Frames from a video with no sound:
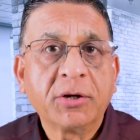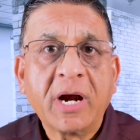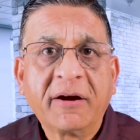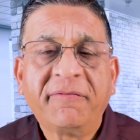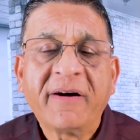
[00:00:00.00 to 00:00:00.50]

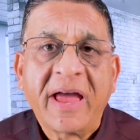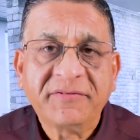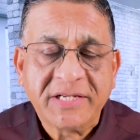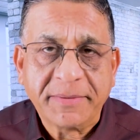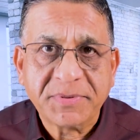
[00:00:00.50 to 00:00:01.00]
are 5
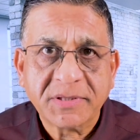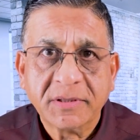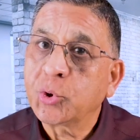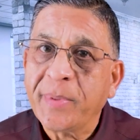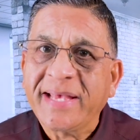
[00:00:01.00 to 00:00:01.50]
tips
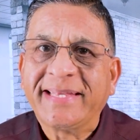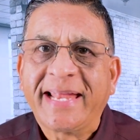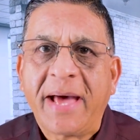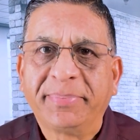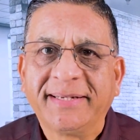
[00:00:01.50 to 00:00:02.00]
to make that
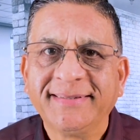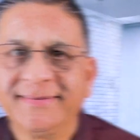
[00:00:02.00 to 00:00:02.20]
happen.